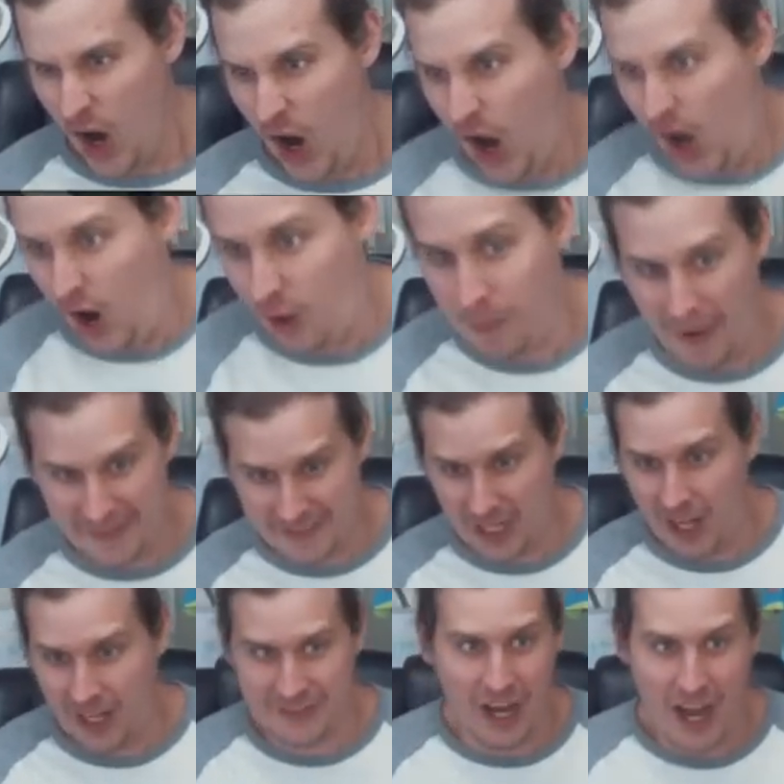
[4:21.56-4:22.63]
Oh my
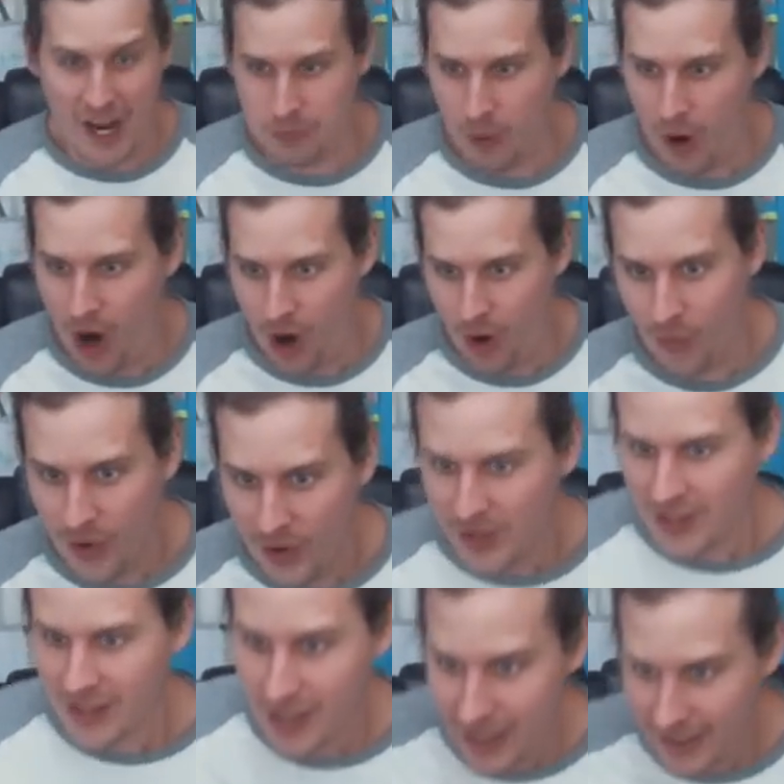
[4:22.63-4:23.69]
god, Taiwo!
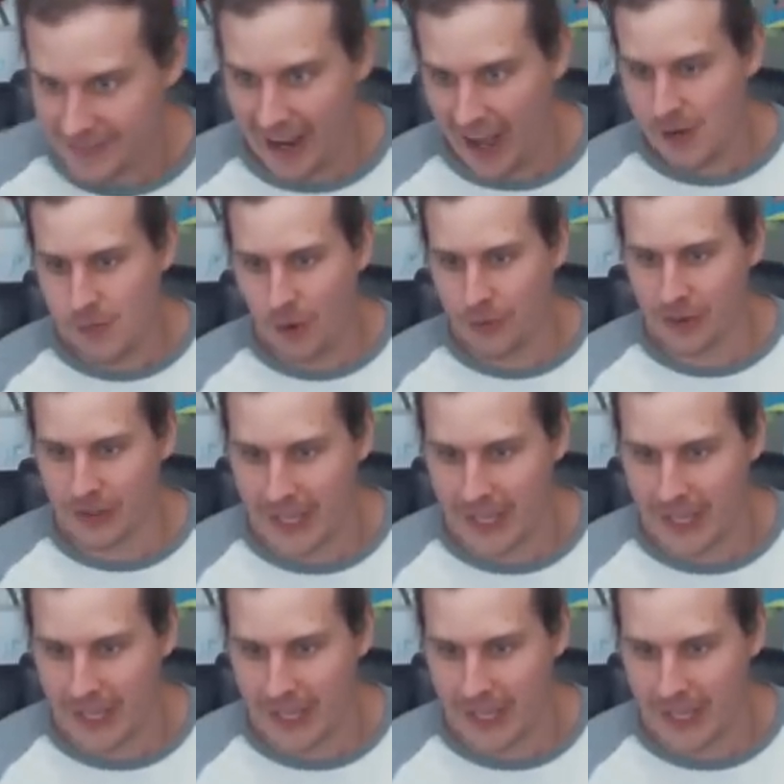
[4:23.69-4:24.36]
Taiwo,